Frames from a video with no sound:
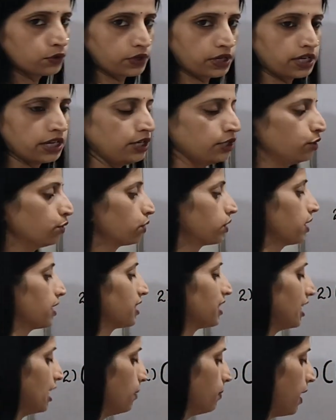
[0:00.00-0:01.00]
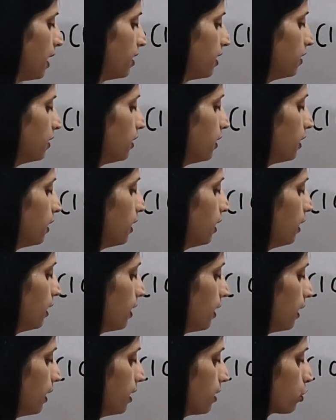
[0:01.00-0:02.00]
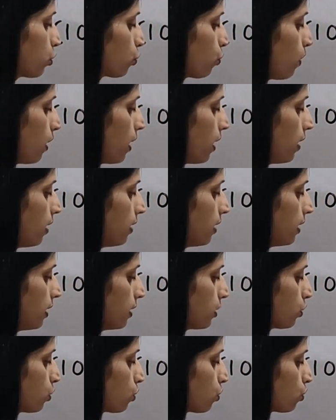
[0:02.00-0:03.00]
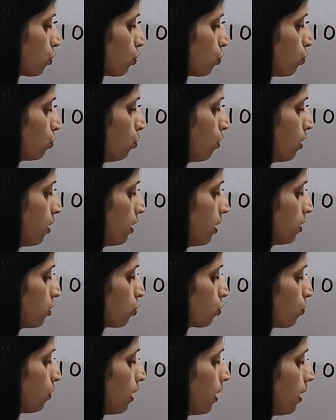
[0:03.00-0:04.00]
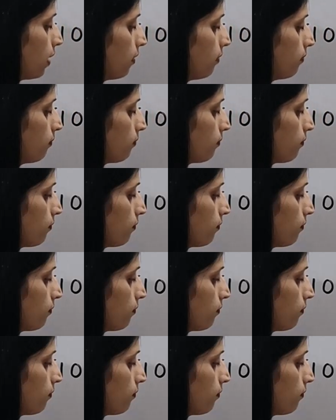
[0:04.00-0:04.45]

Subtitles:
Okay, use the same identity, a square, that is 200 square